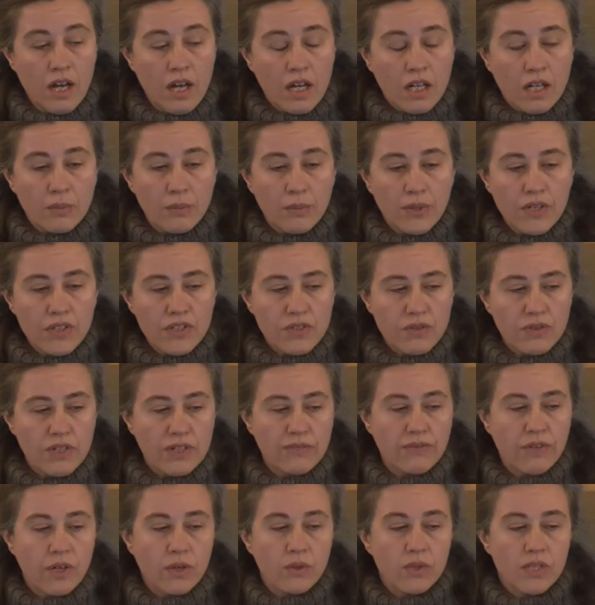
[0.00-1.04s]
compulsory
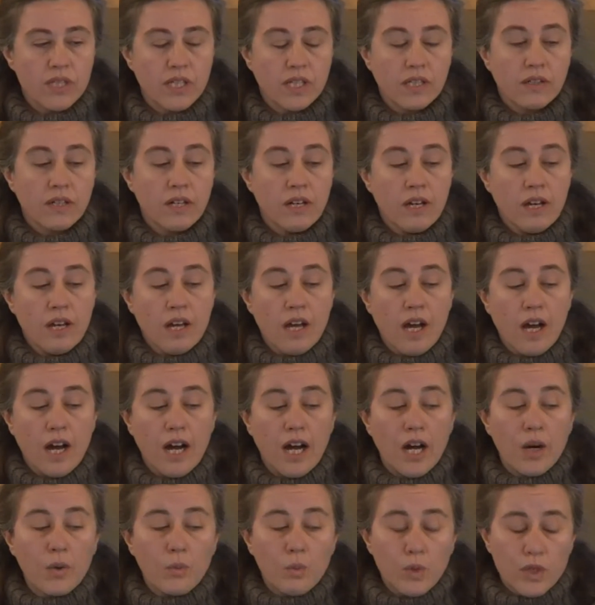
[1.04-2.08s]
voting,
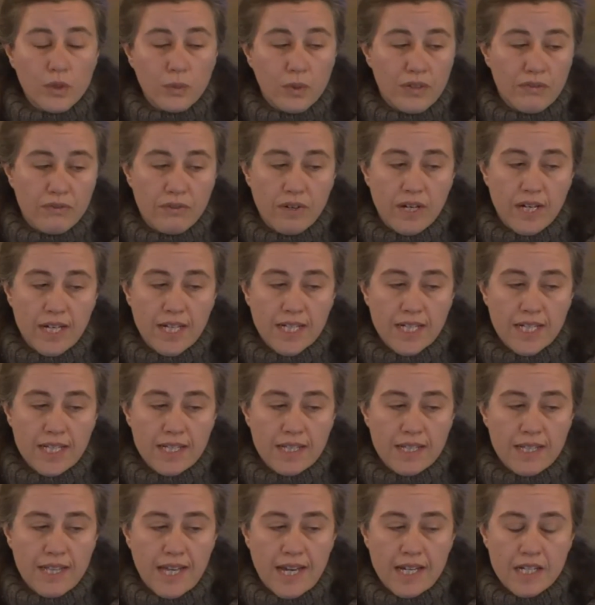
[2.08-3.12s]
what we find
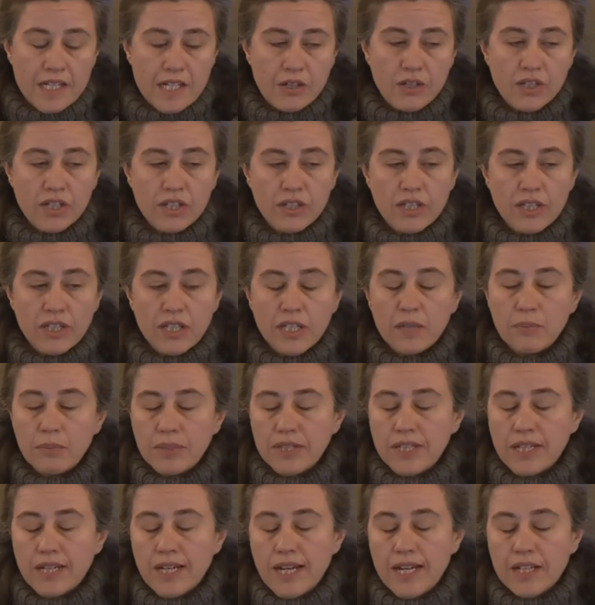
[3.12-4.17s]
is that turnout in
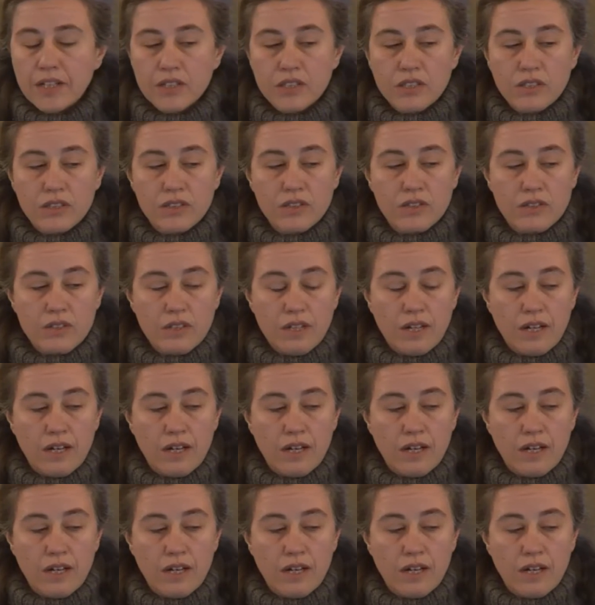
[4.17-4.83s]
EP elections